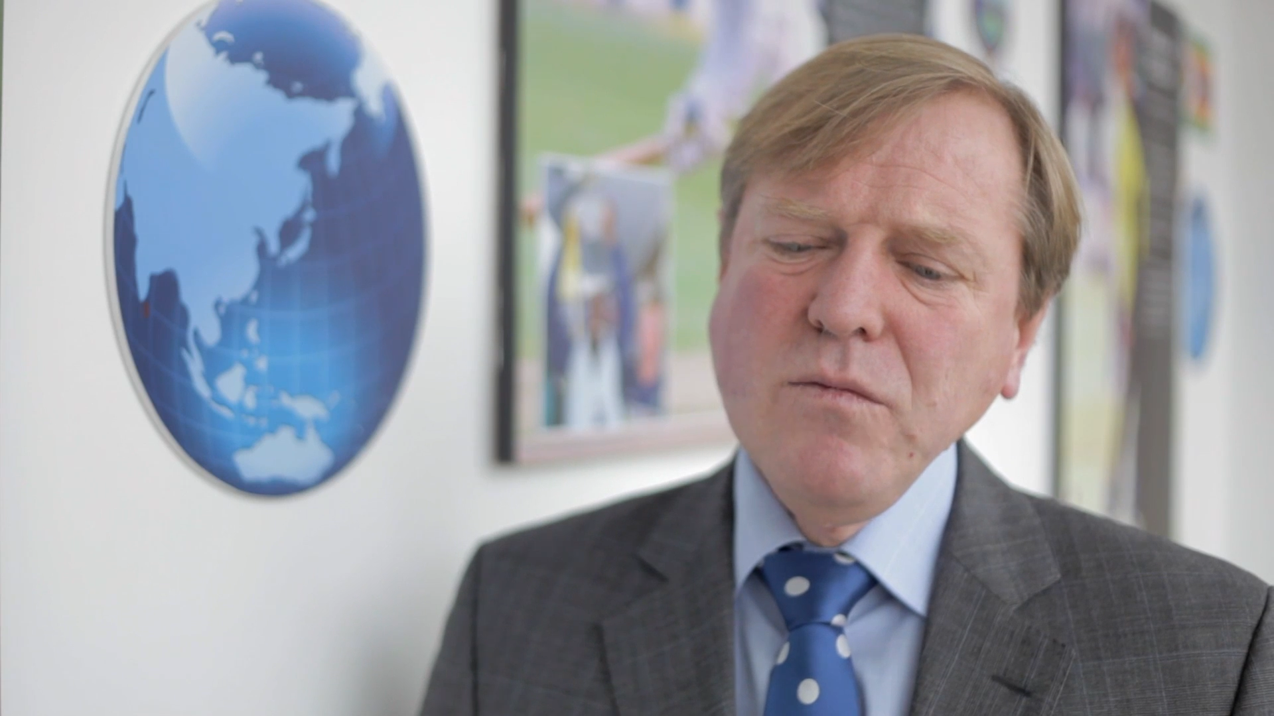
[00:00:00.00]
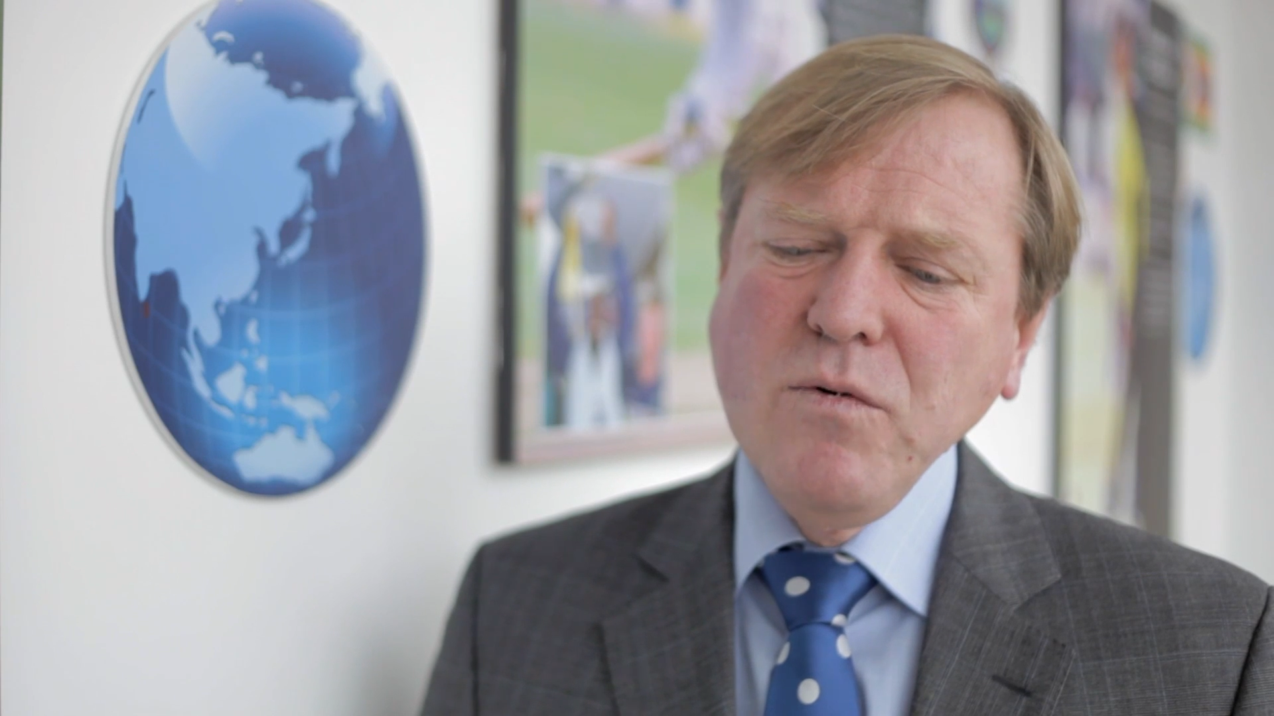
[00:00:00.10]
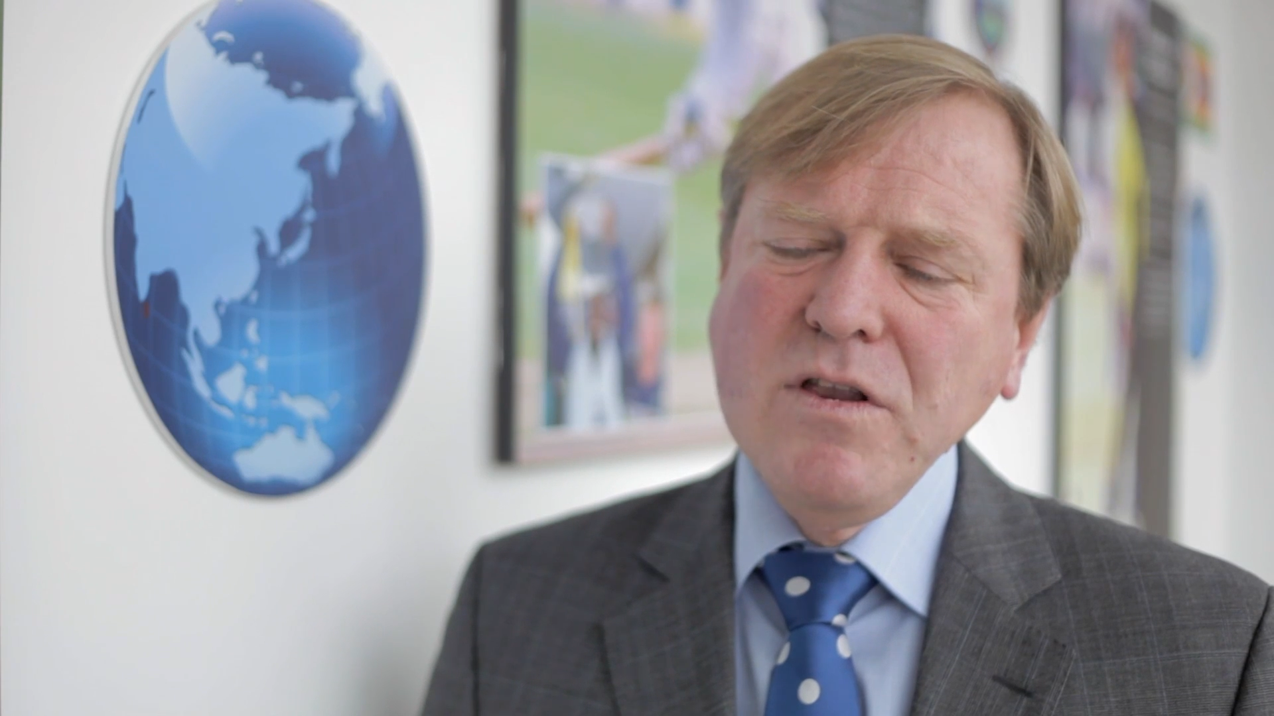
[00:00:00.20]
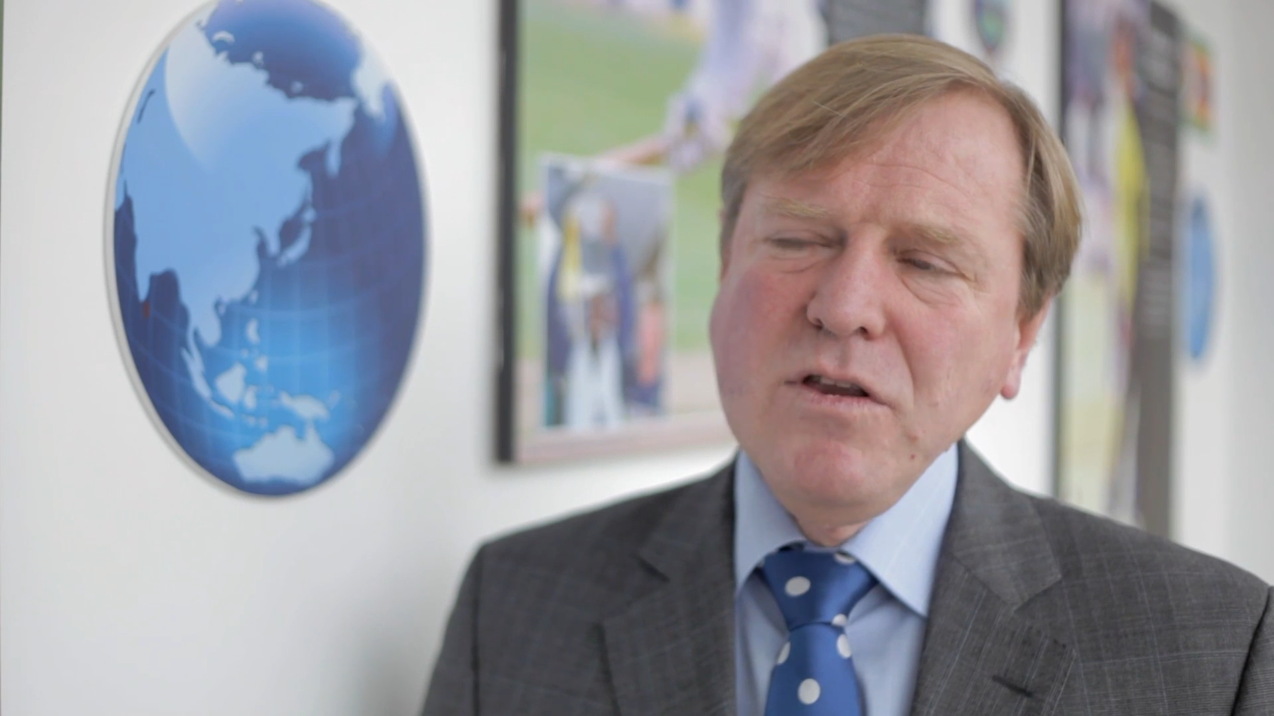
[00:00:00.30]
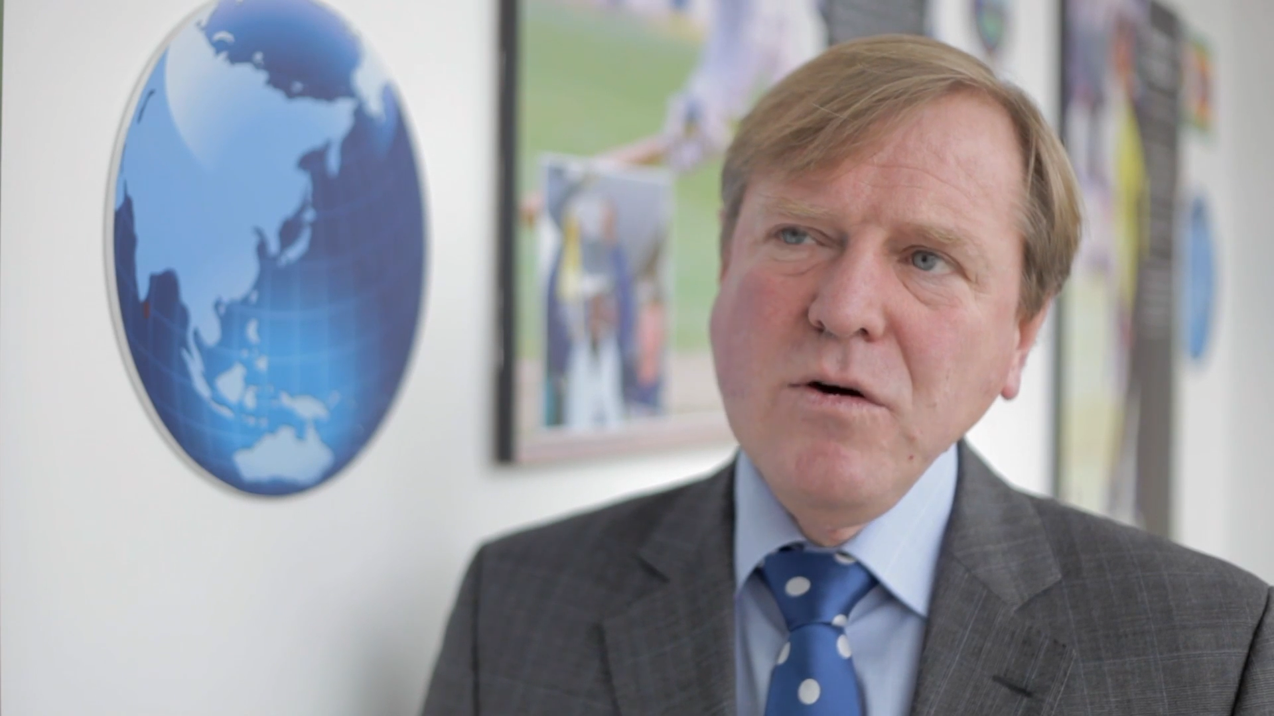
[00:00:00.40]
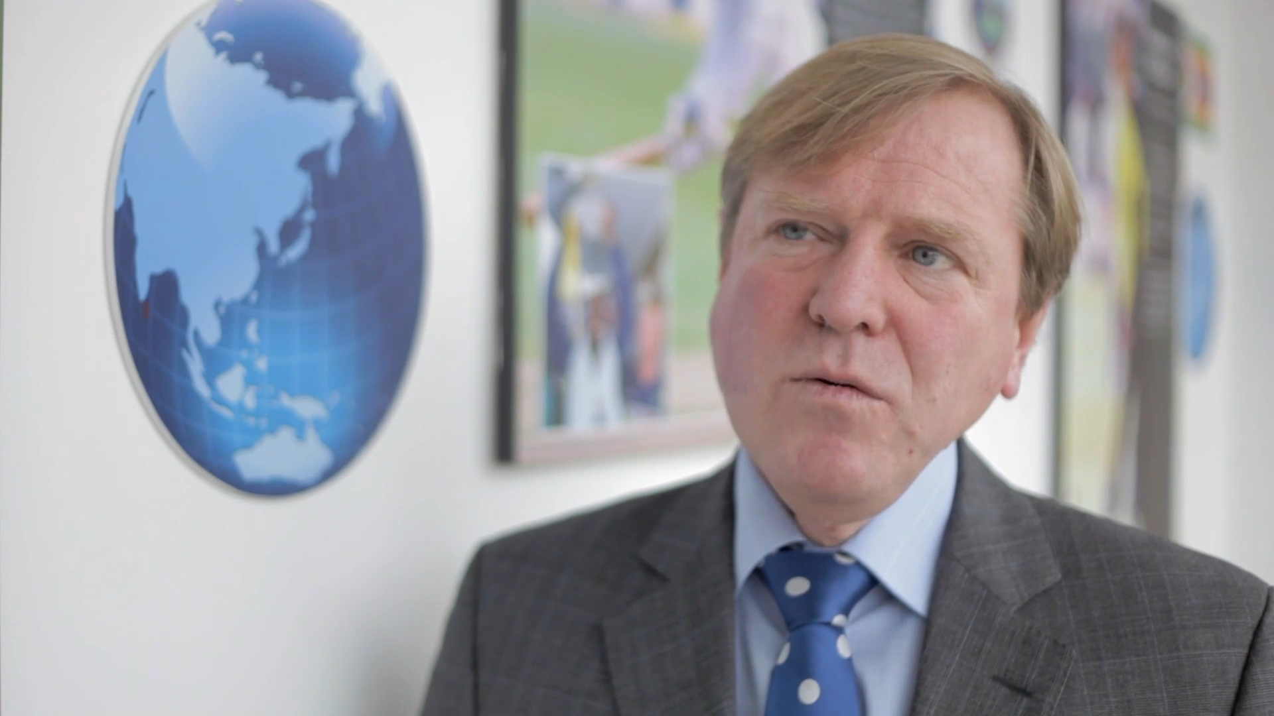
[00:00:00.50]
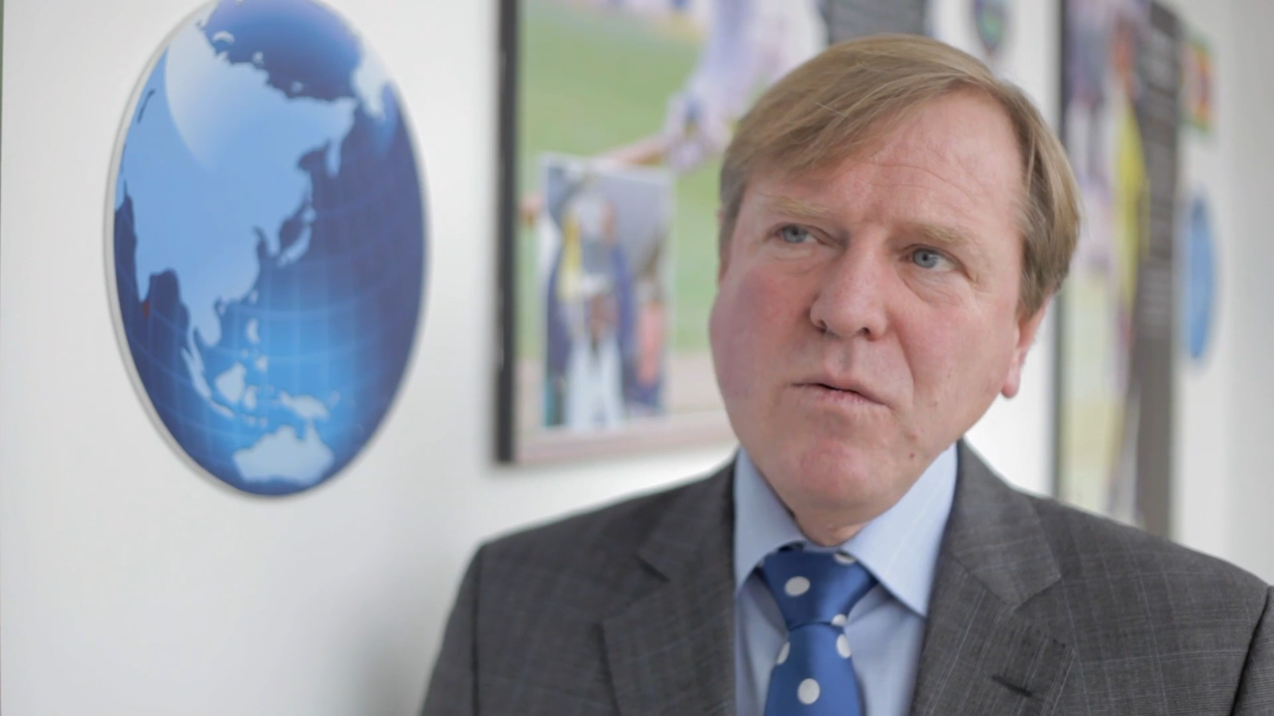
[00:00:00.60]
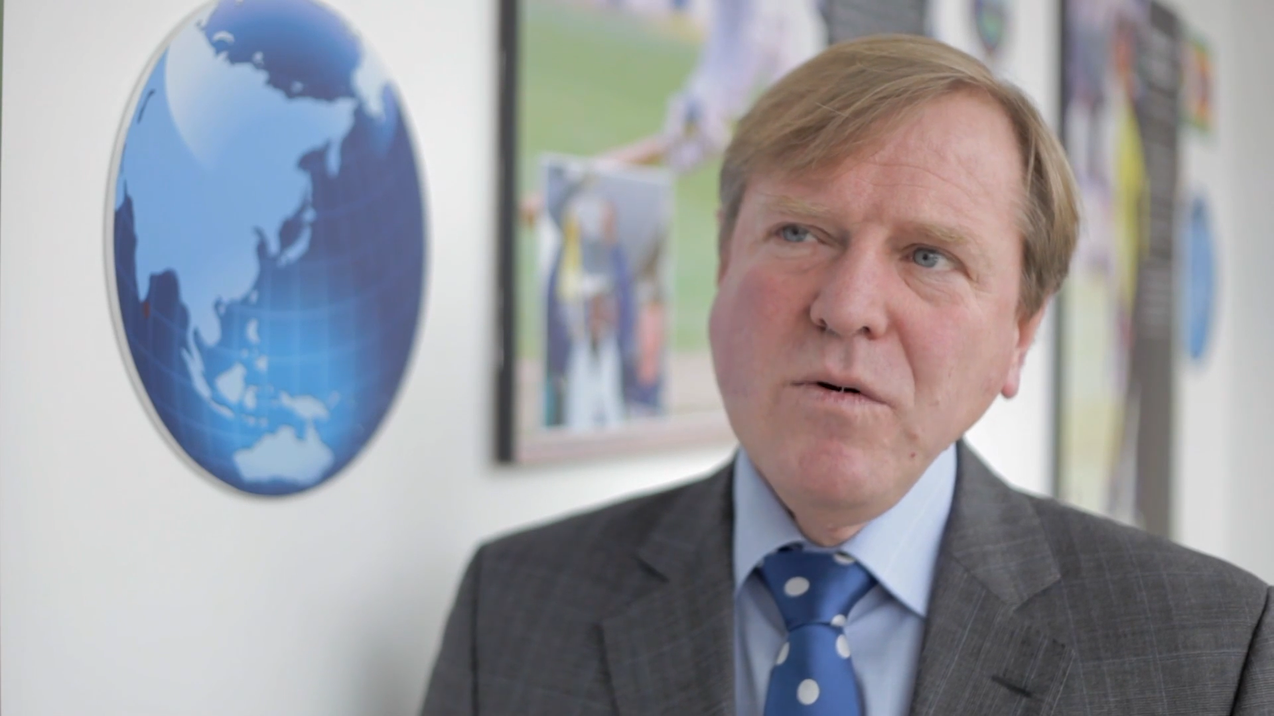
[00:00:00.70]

we knew